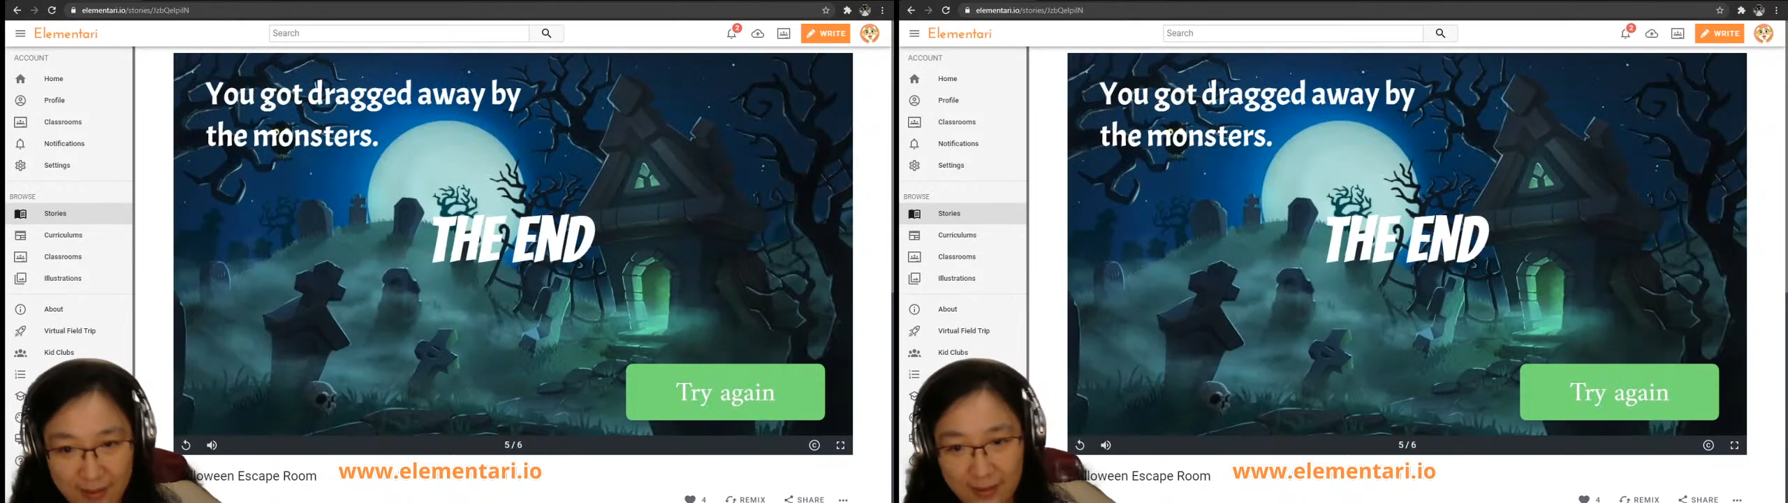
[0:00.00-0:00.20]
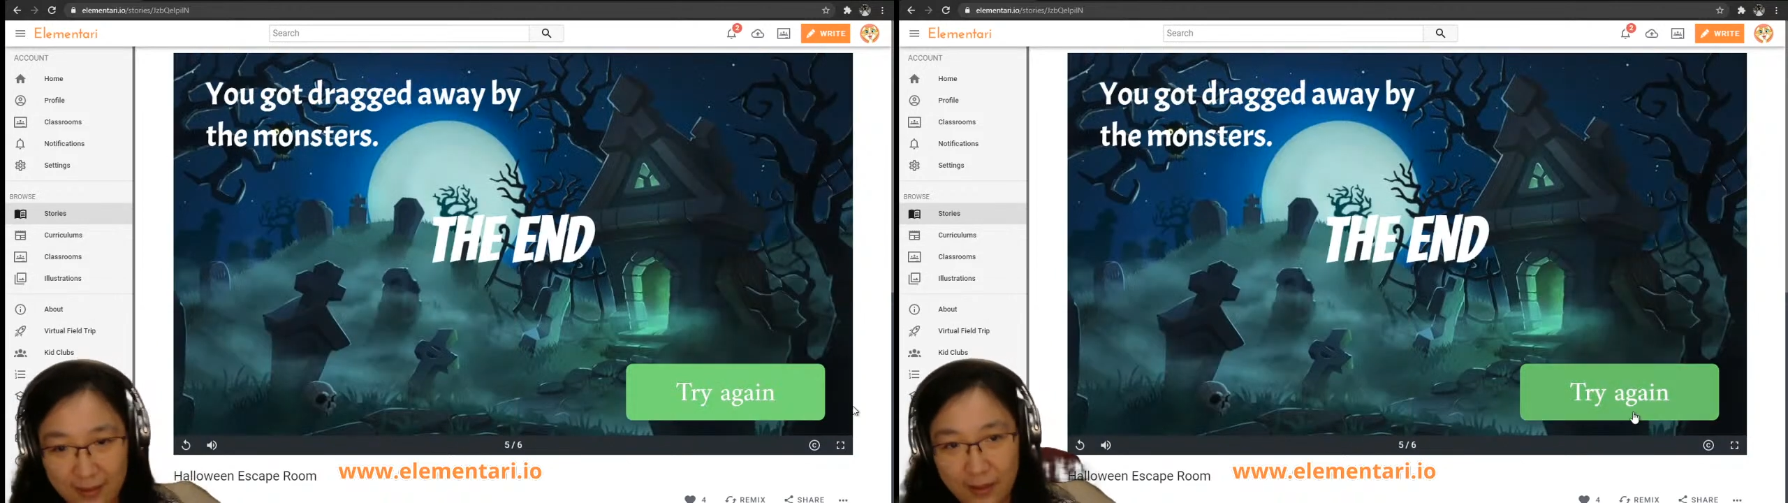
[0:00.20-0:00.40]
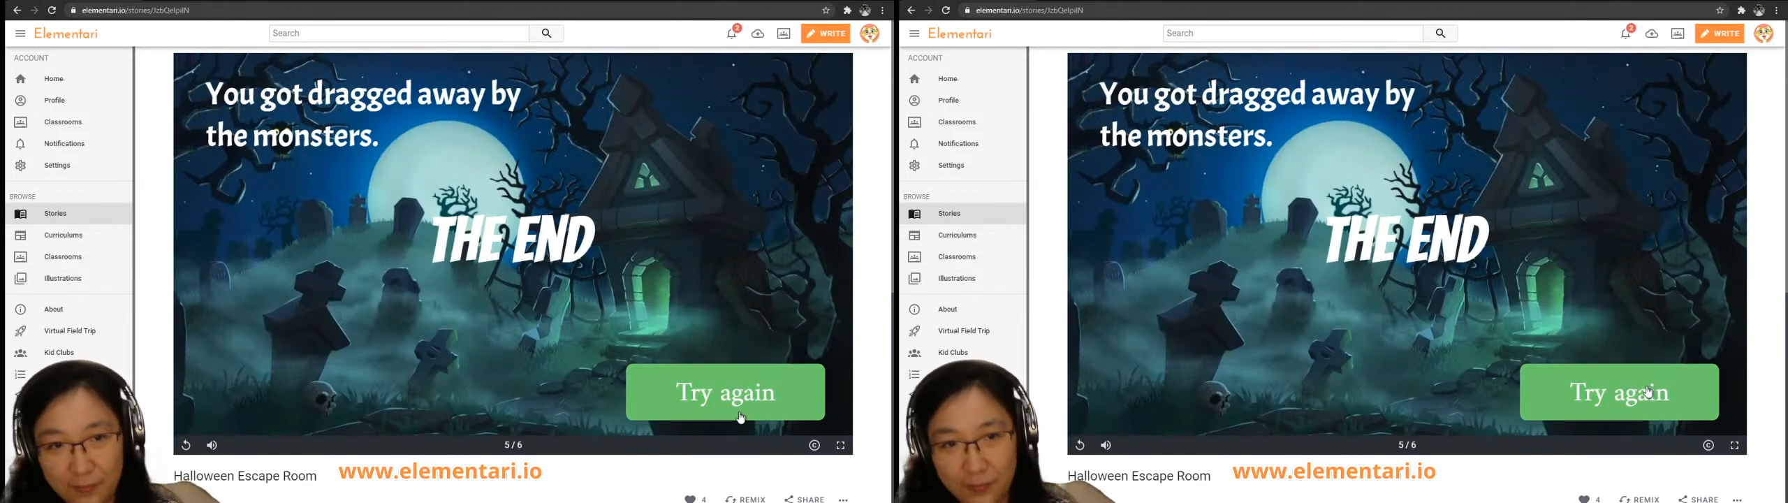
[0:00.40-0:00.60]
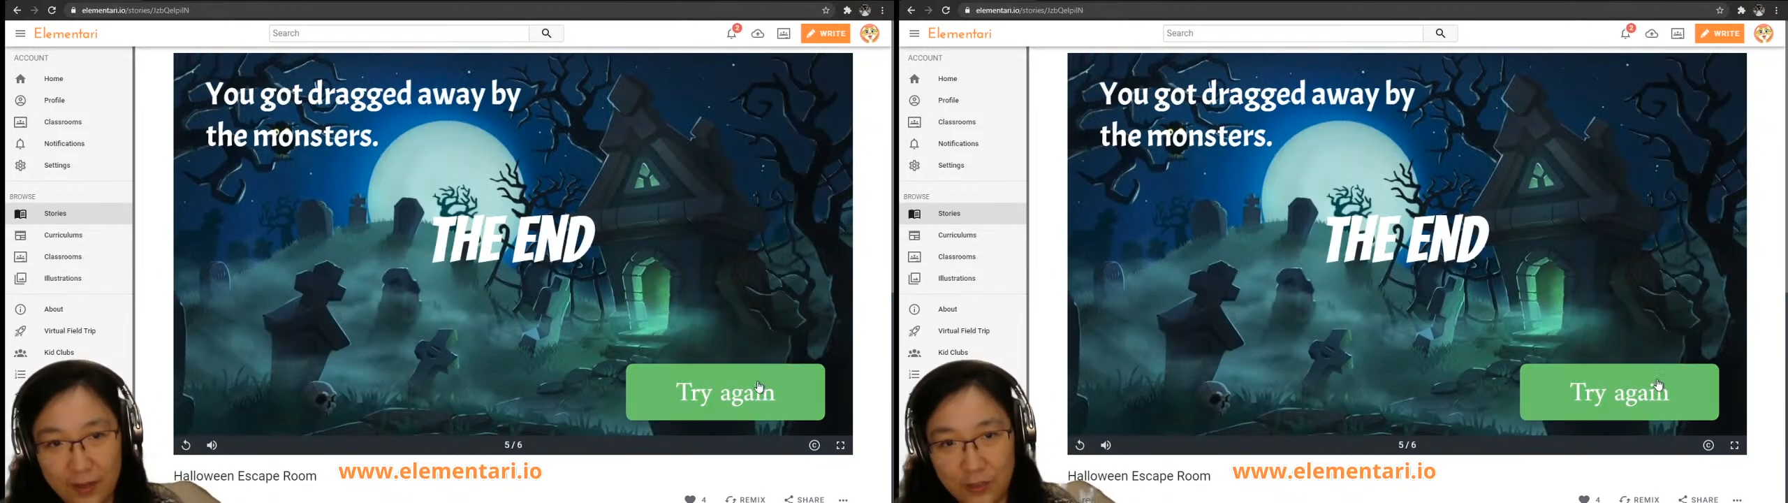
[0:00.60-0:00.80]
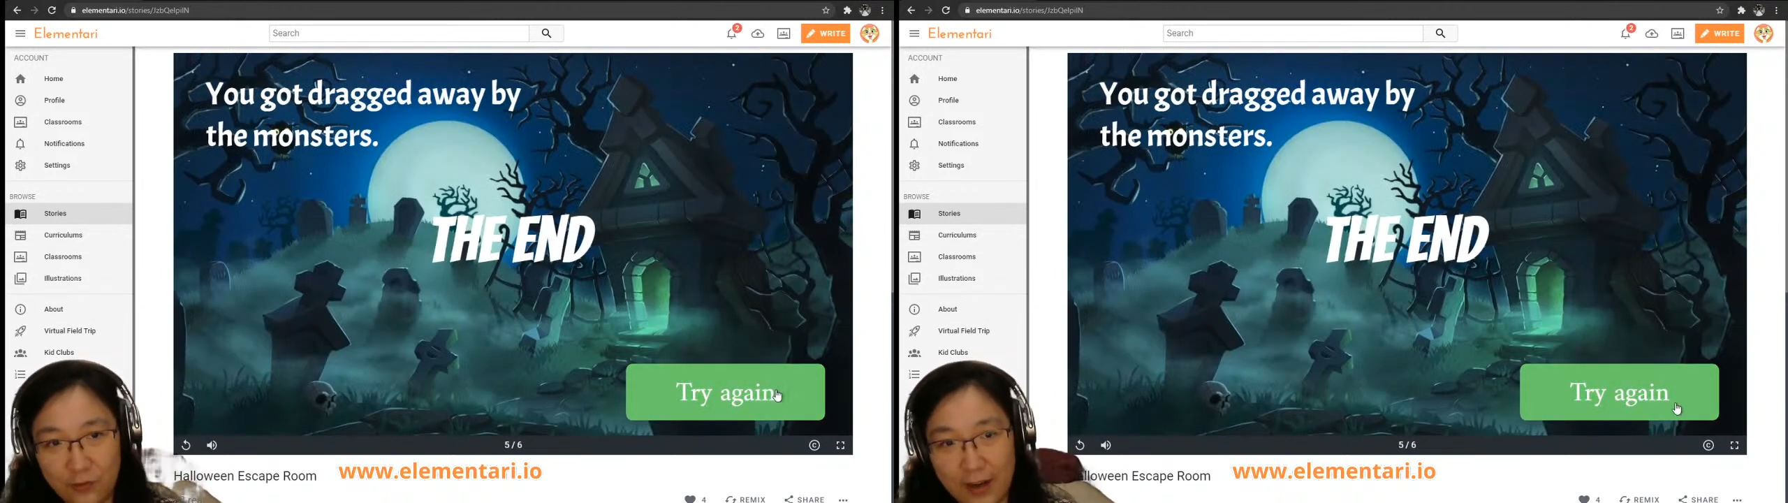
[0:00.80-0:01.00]
Oh, you
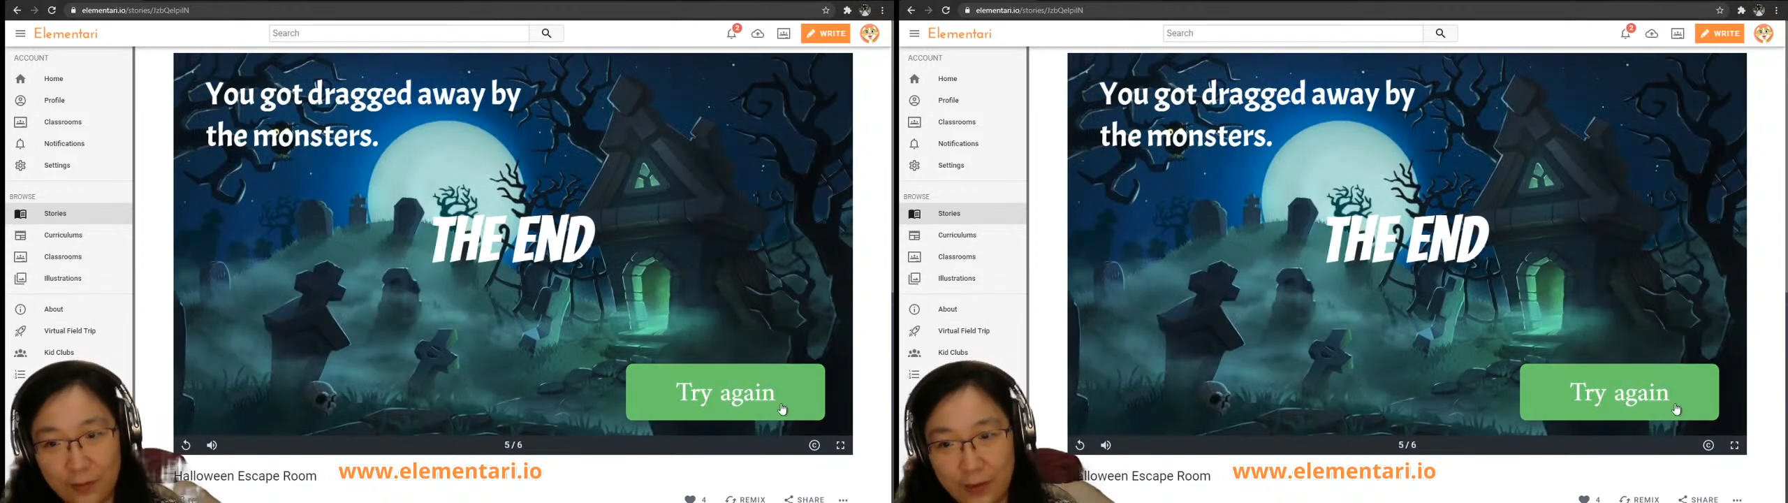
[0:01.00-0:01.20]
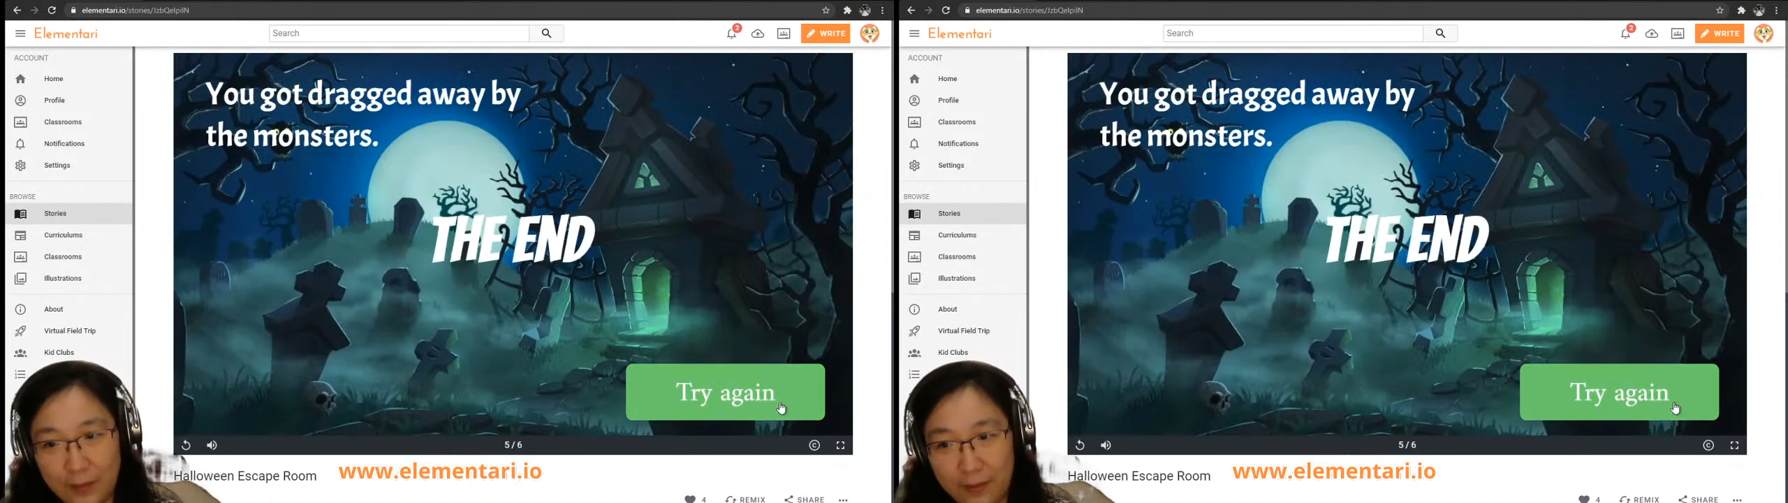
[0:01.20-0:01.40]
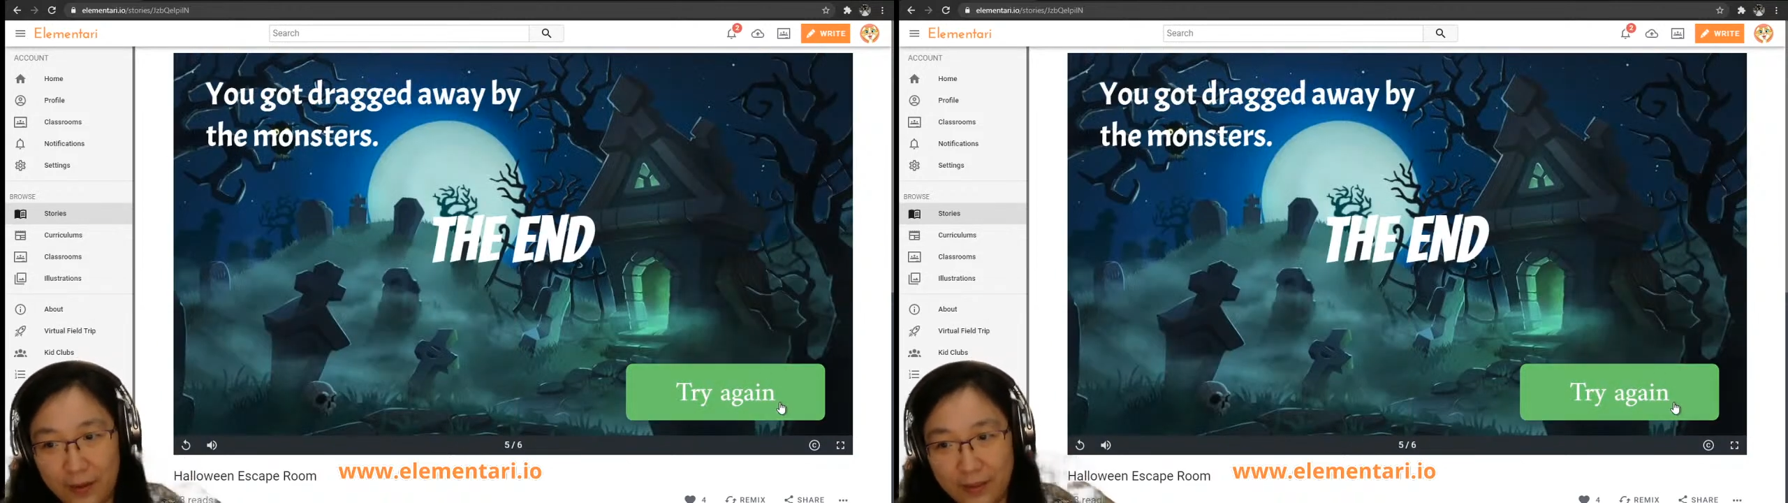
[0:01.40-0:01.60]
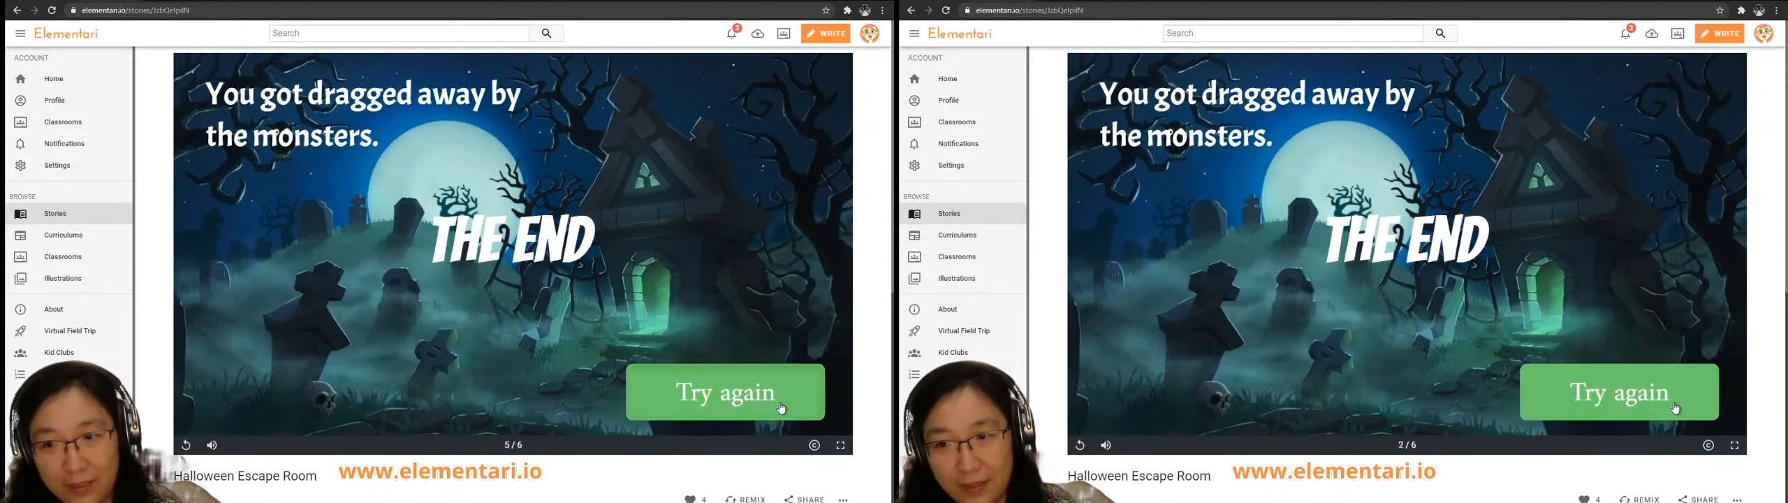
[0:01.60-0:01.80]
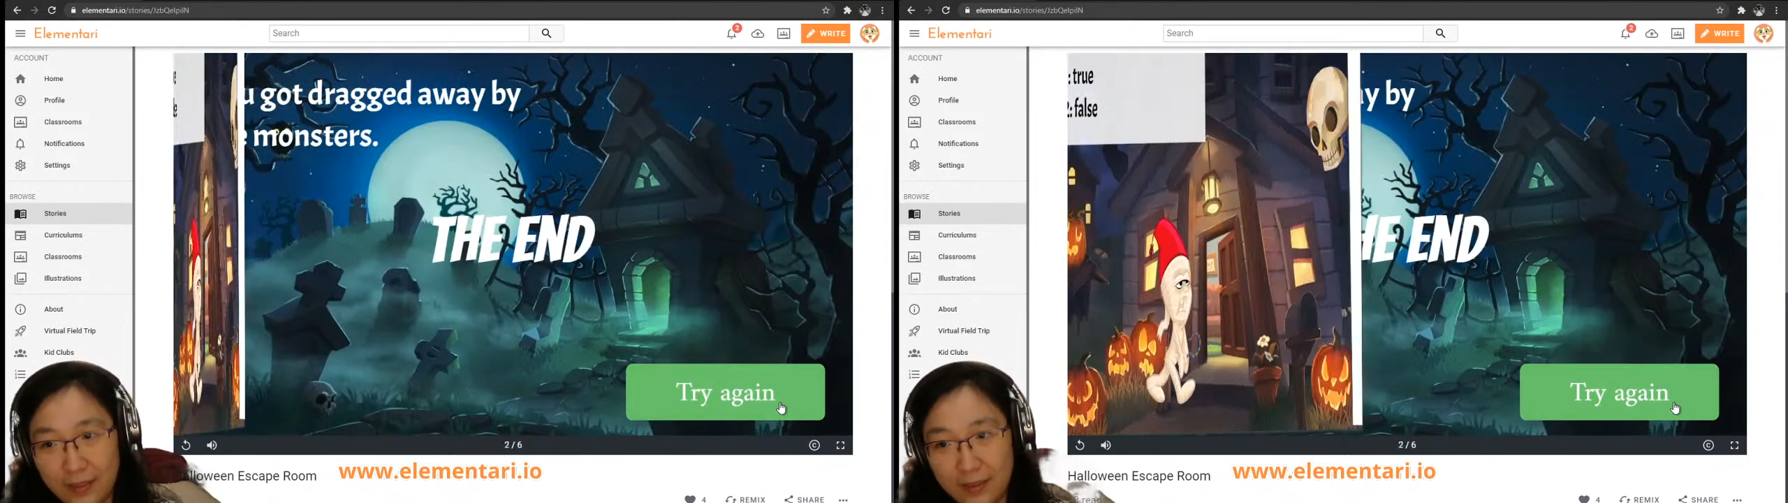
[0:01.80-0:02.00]
got dragged away by the
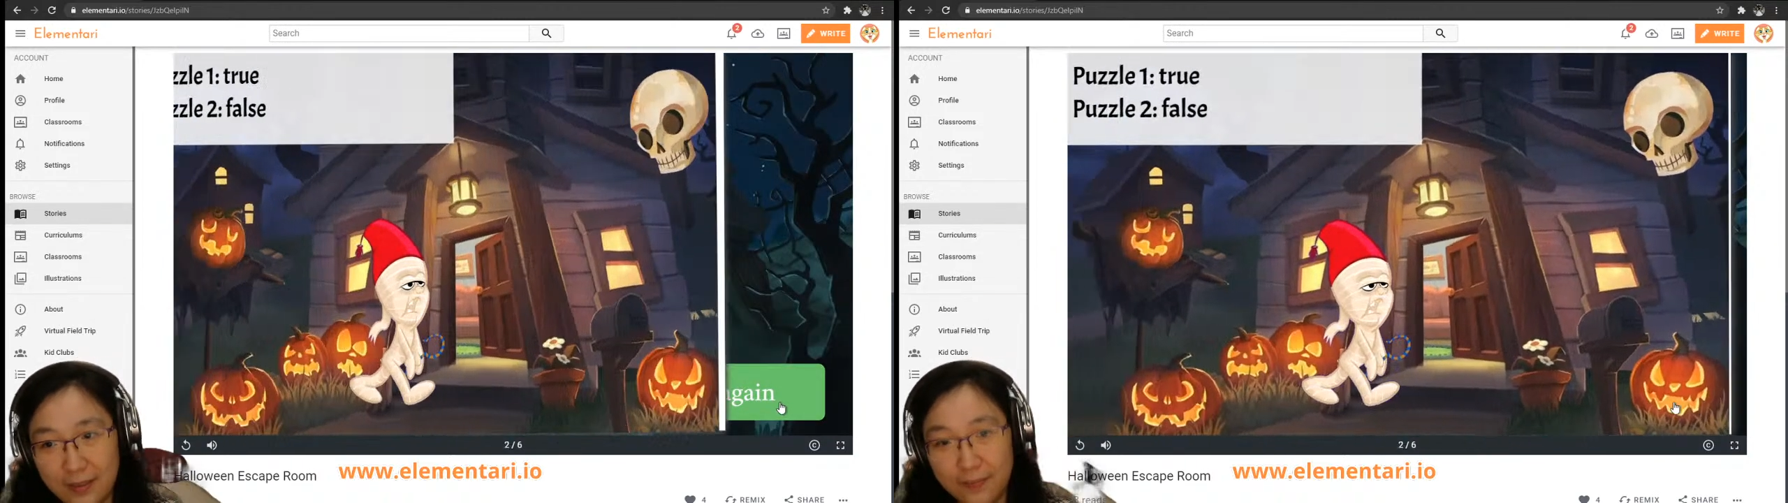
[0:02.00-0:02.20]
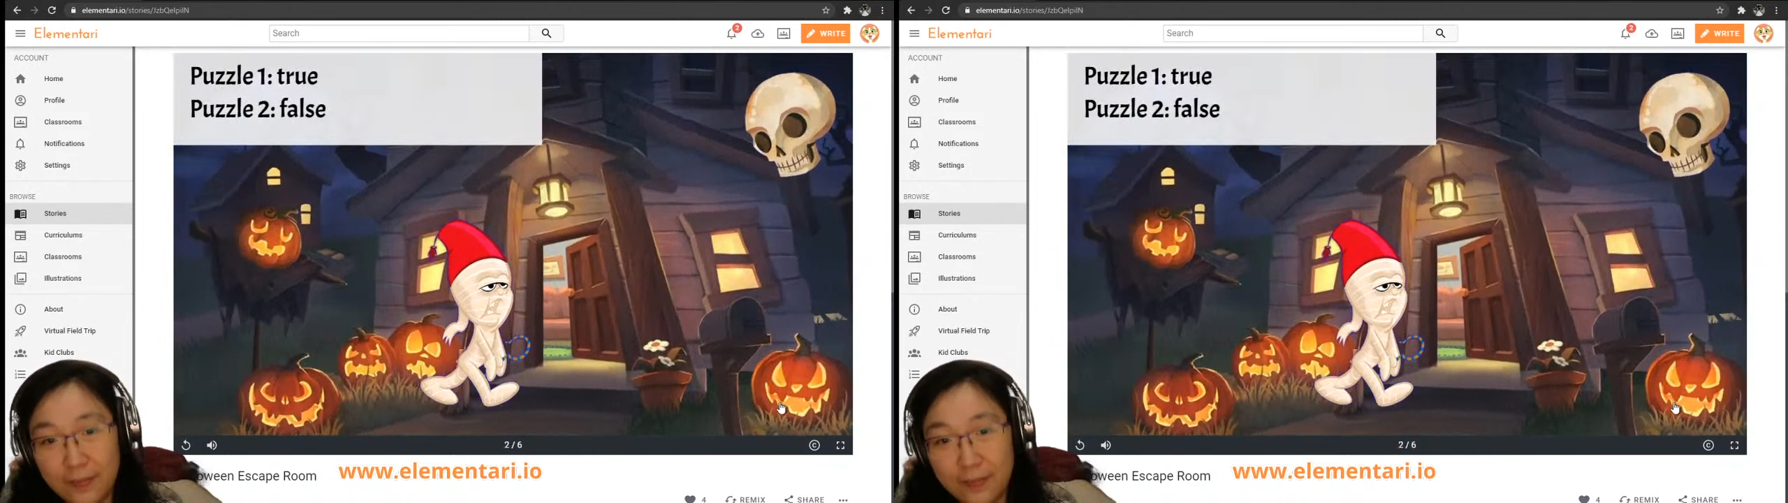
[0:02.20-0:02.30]
monsters.